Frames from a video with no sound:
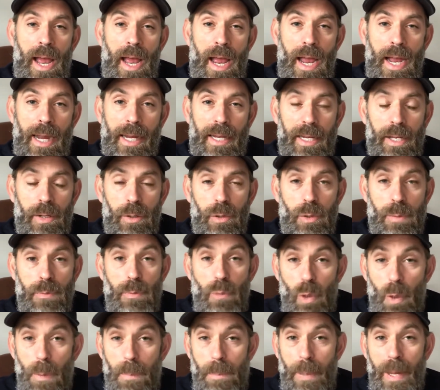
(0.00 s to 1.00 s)
kills
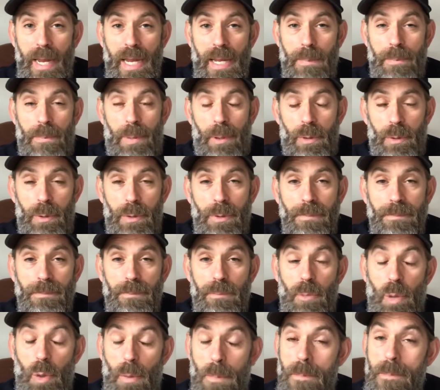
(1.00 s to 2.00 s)
more people,
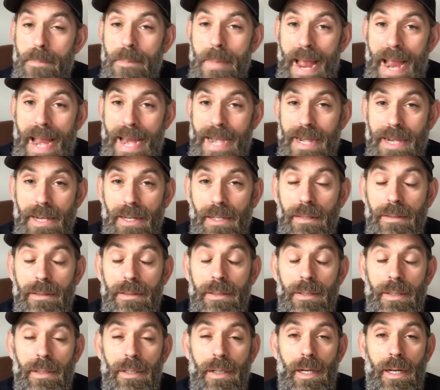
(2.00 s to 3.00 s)
more men
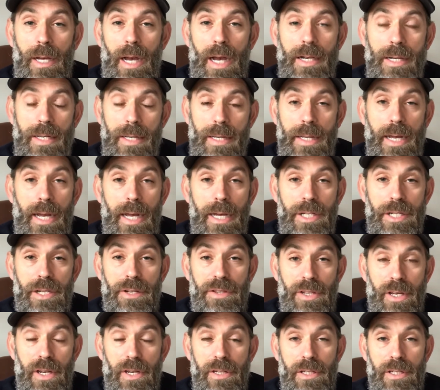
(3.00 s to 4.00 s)
under the age of
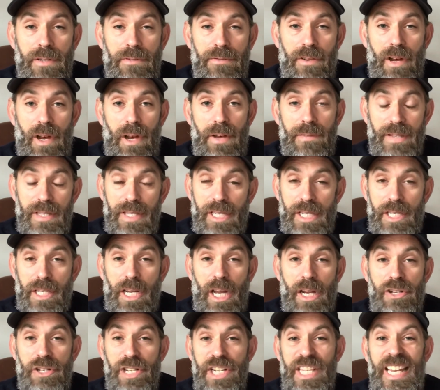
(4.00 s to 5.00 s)
35 in this
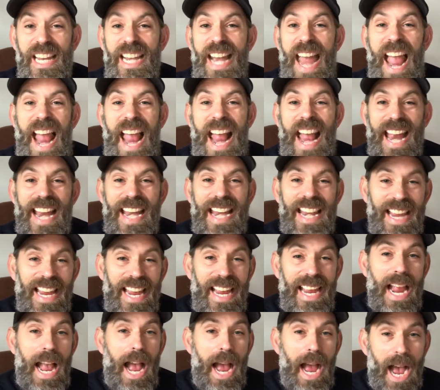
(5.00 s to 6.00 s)
country than
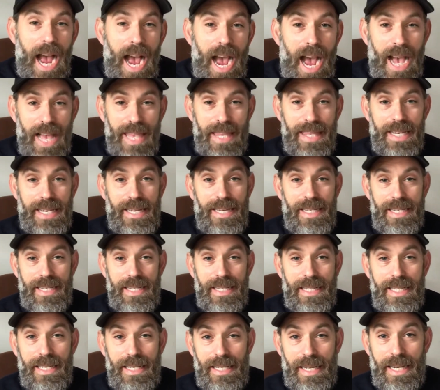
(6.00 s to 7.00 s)
any other
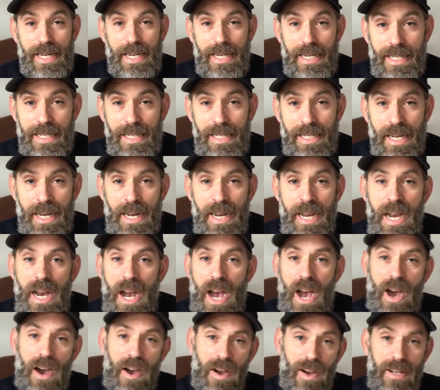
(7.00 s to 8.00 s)
disease.
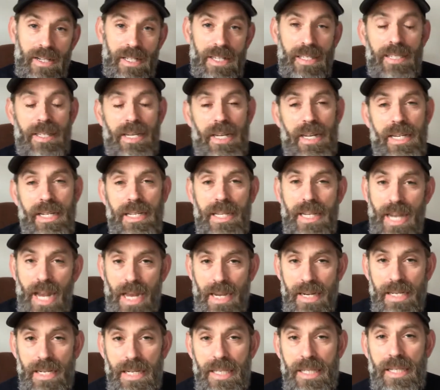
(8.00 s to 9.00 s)
Heart disease,
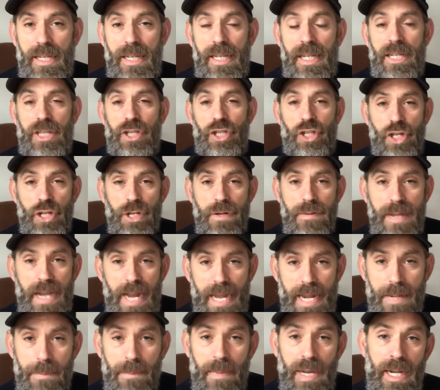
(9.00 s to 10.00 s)
lung disease, you
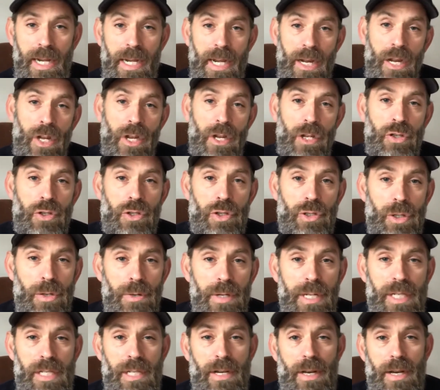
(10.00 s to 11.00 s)
name it,
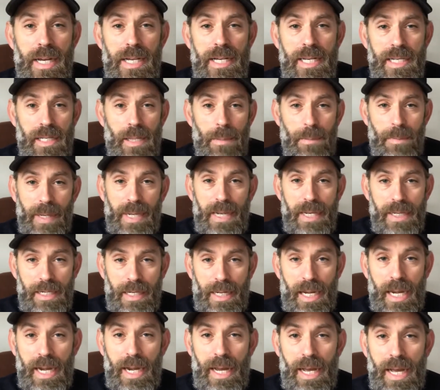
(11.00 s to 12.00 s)
suicide is the biggest
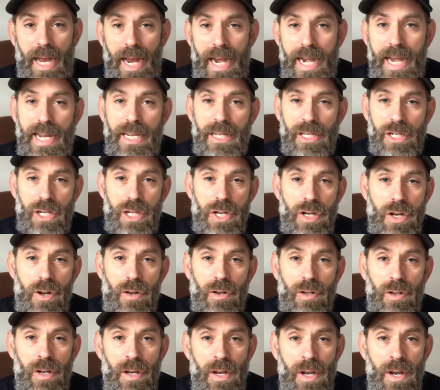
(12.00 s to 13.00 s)
killer, and it's
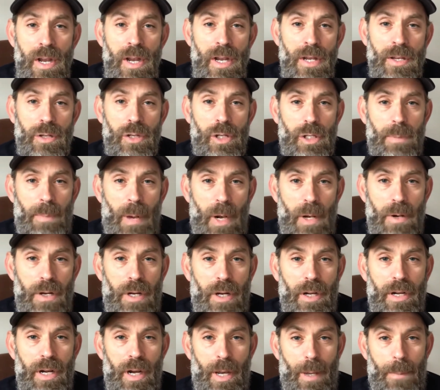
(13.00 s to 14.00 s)
not
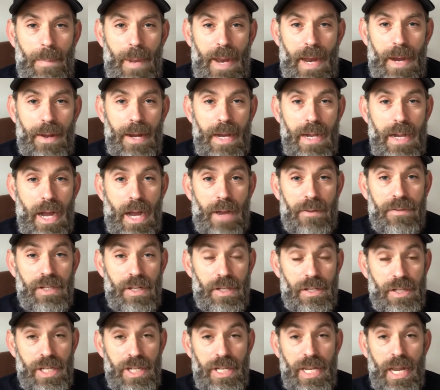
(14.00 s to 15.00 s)
spoken about enough. So
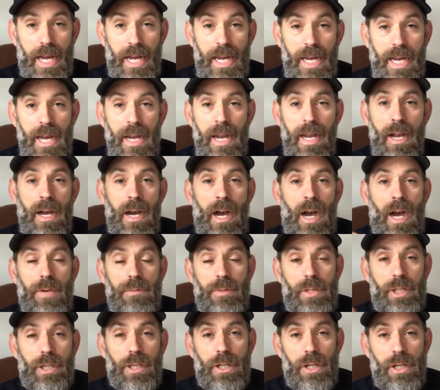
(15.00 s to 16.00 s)
today, I'm
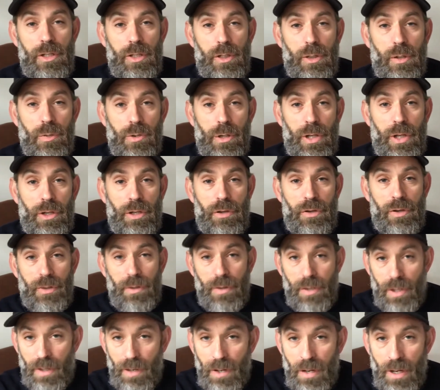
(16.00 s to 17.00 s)
just going to talk you
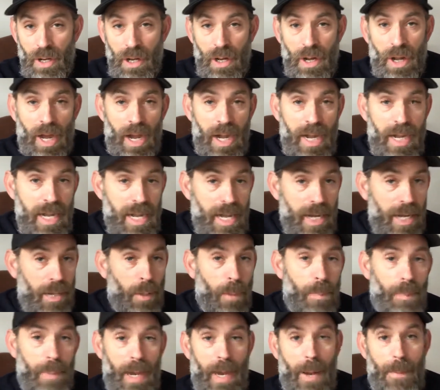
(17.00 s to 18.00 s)
through a little
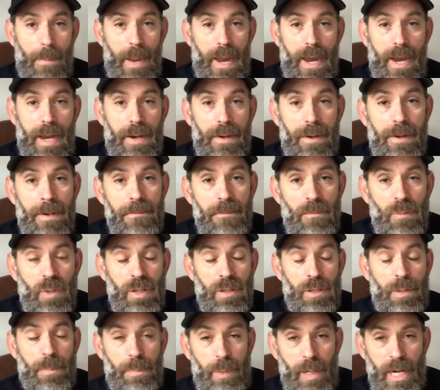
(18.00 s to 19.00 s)
bit about
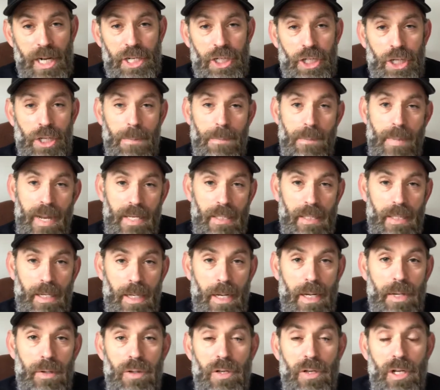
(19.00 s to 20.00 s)
depression, mental
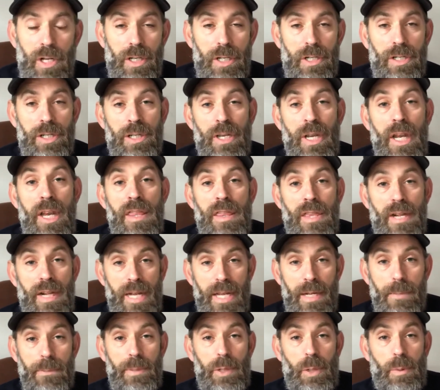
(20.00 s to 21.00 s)
illness, the
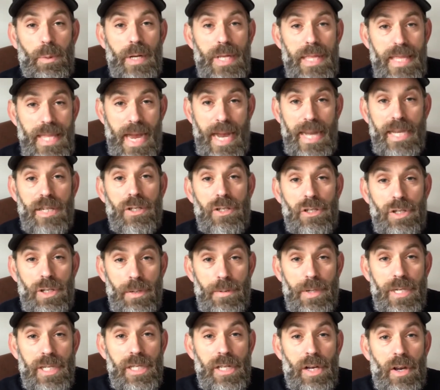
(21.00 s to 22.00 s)
link between that and
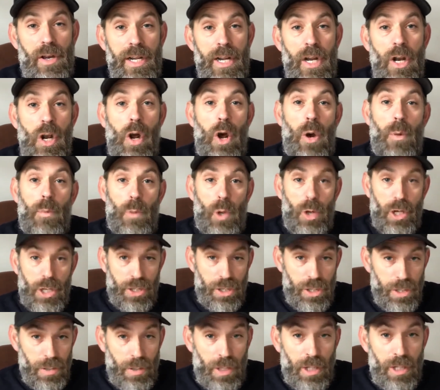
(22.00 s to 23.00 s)
suicide, and what
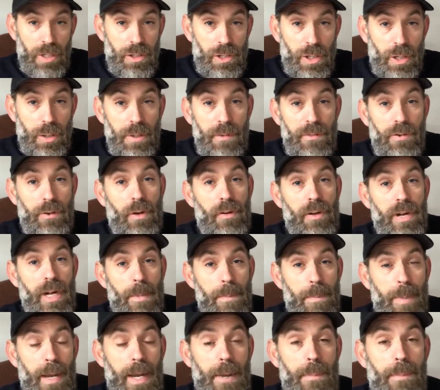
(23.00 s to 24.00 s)
you can do if you're in a
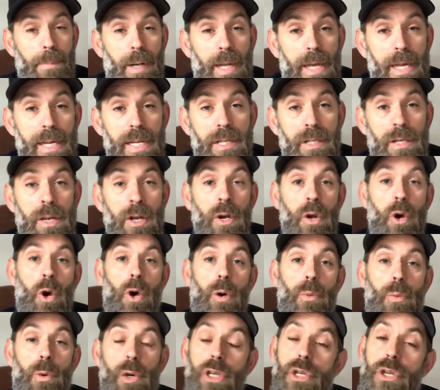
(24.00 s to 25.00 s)
bad place, or
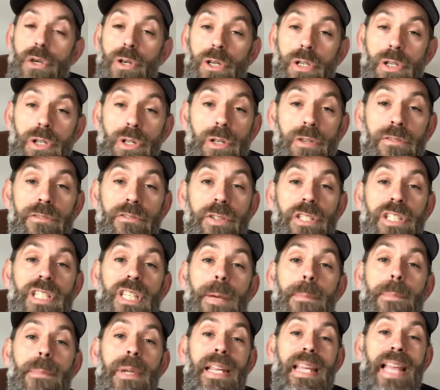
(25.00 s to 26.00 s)
what you can do for
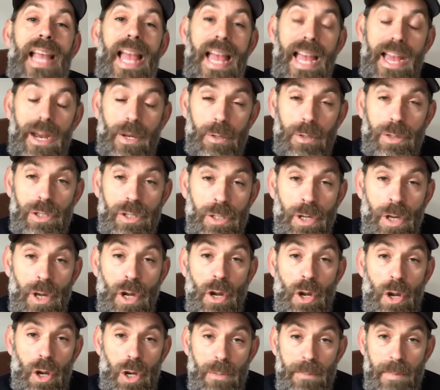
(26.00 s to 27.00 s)
somebody else
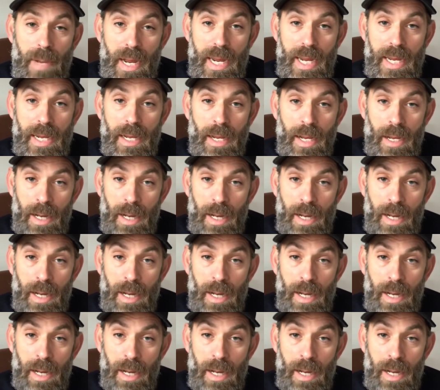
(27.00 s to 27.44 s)
who may